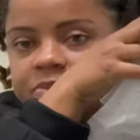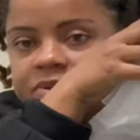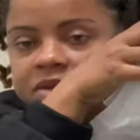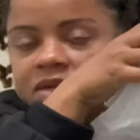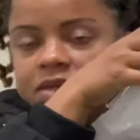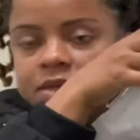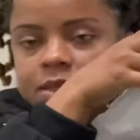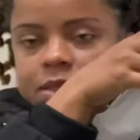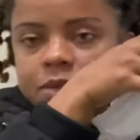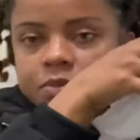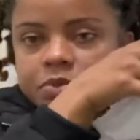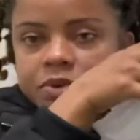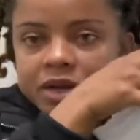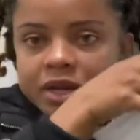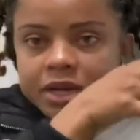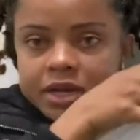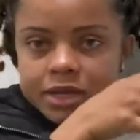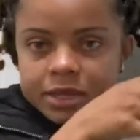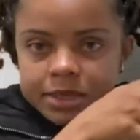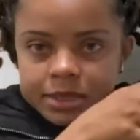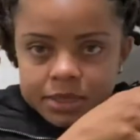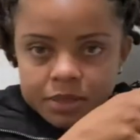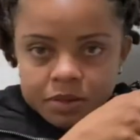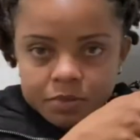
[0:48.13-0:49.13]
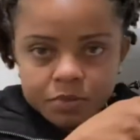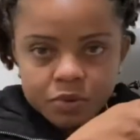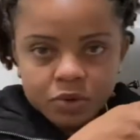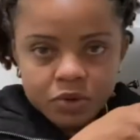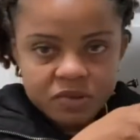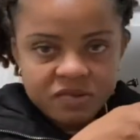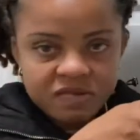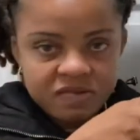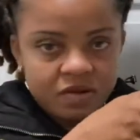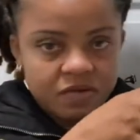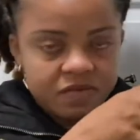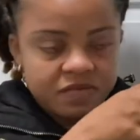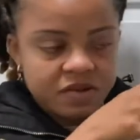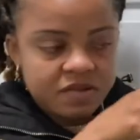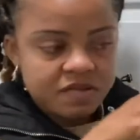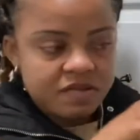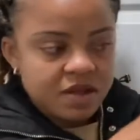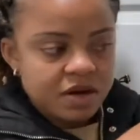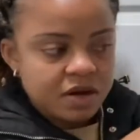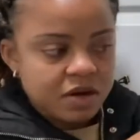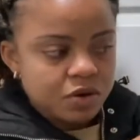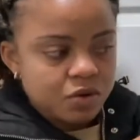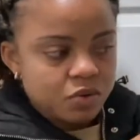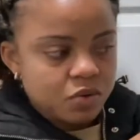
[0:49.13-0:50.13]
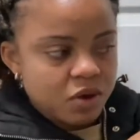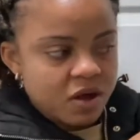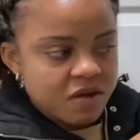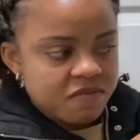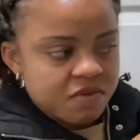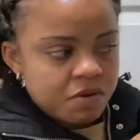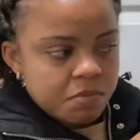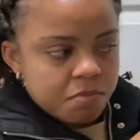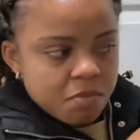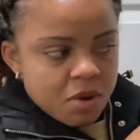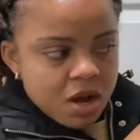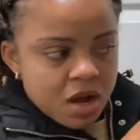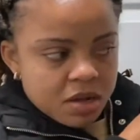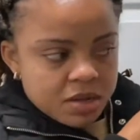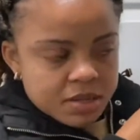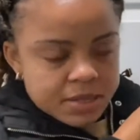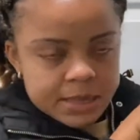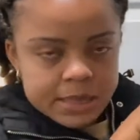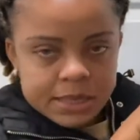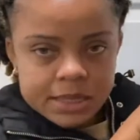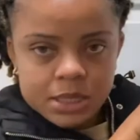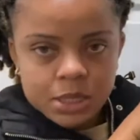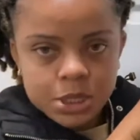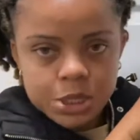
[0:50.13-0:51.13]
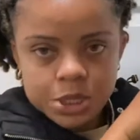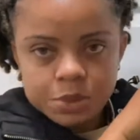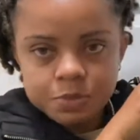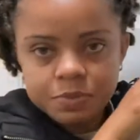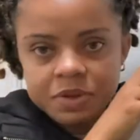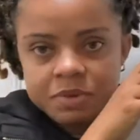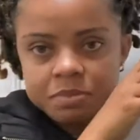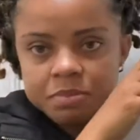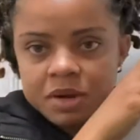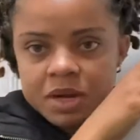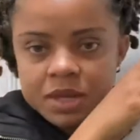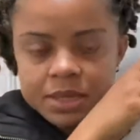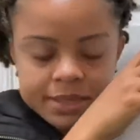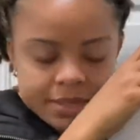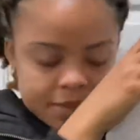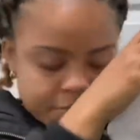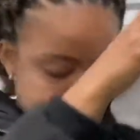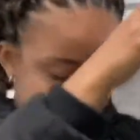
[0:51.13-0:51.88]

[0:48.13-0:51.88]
it up when I get to the post office, and I don't have the box, the shipping box to